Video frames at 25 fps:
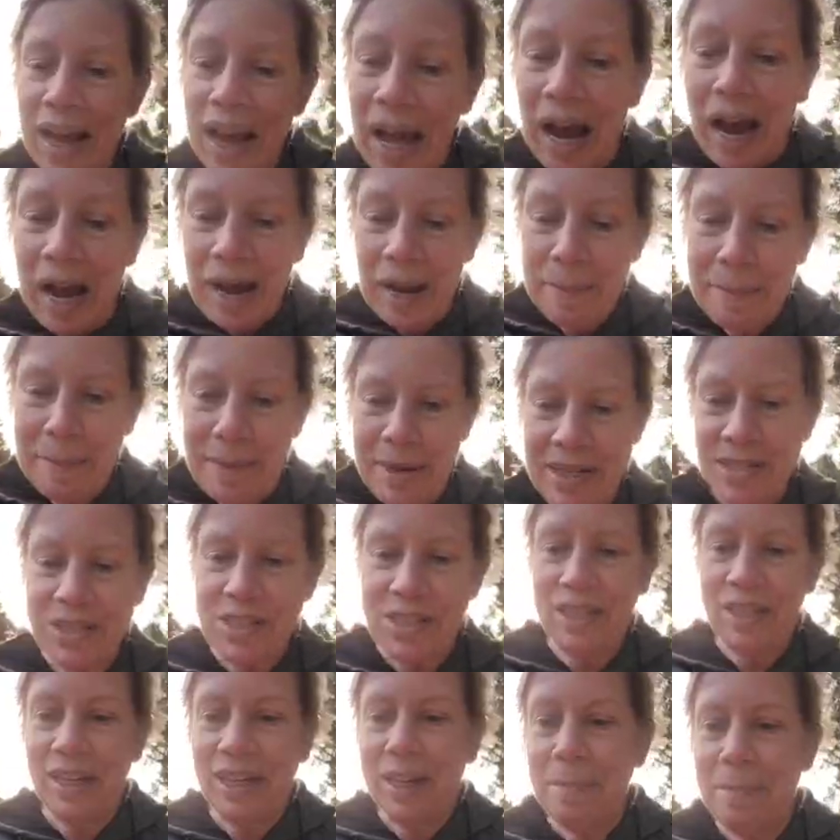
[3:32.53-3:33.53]
I miss
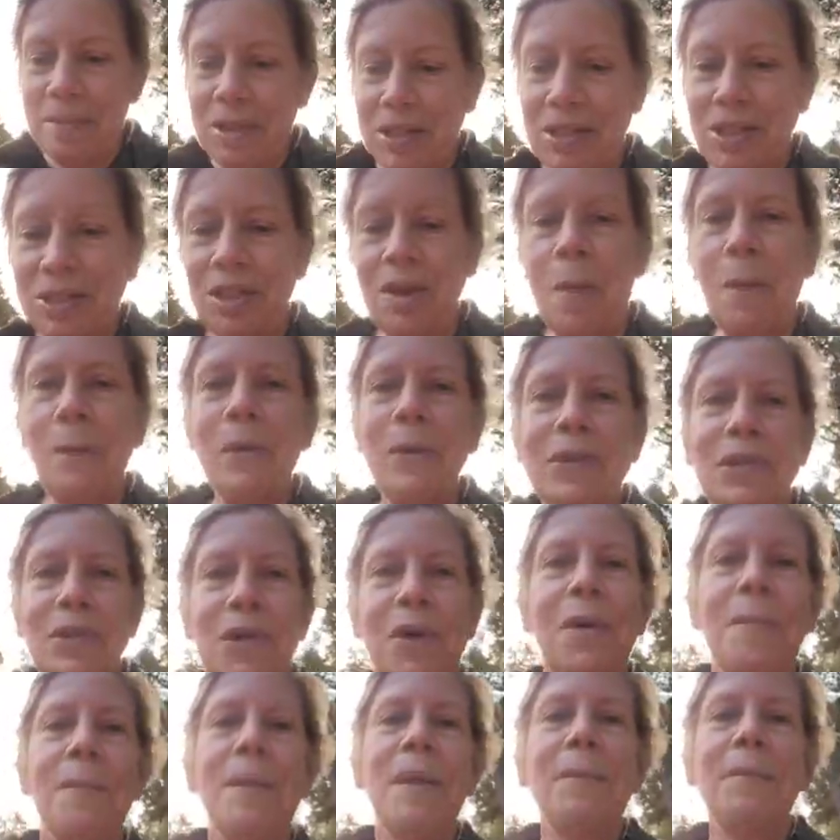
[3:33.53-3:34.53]
it. I miss going to
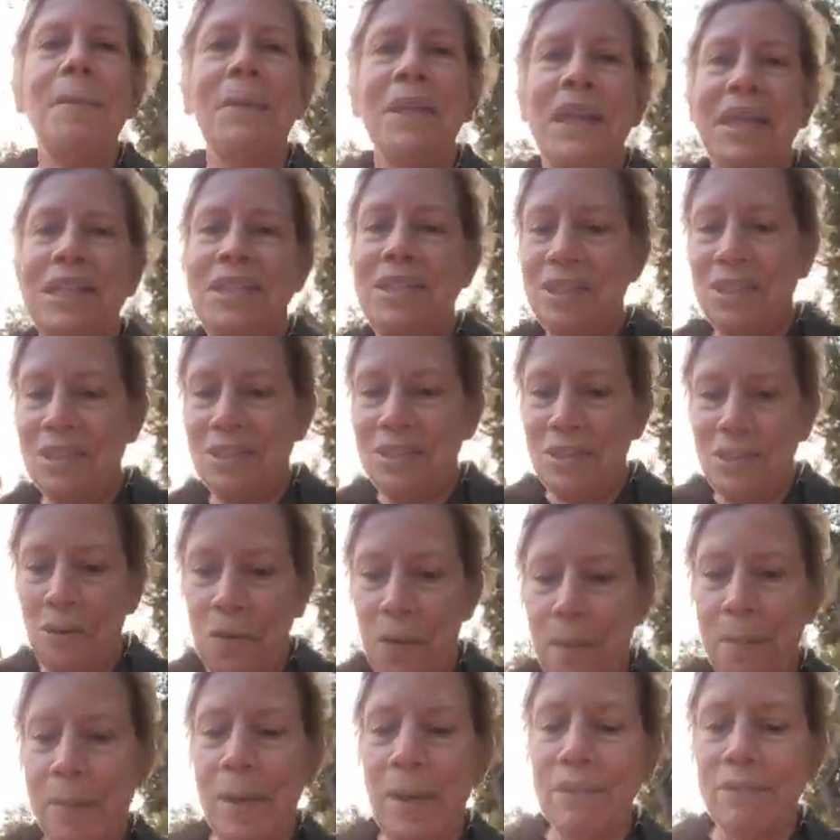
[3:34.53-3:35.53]
all my places and
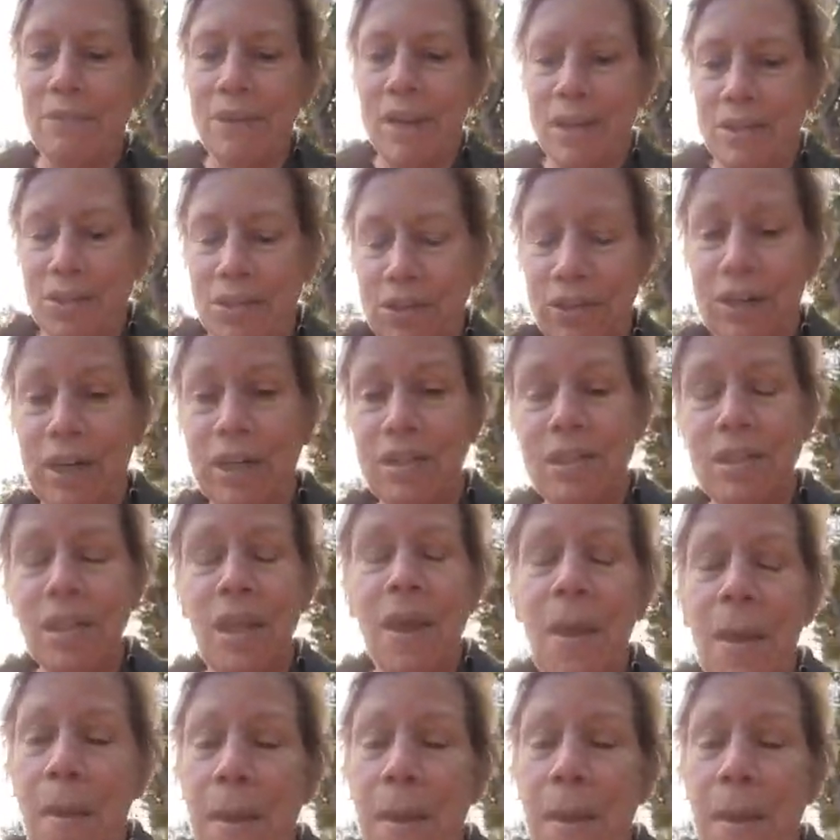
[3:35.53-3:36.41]
all my restaurants.